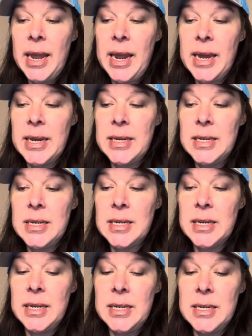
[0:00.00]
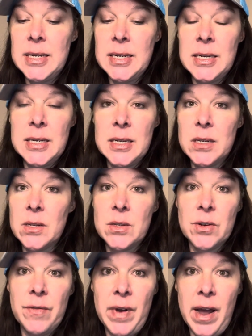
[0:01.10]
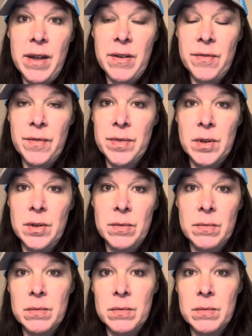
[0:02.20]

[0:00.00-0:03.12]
and it didn't survive the,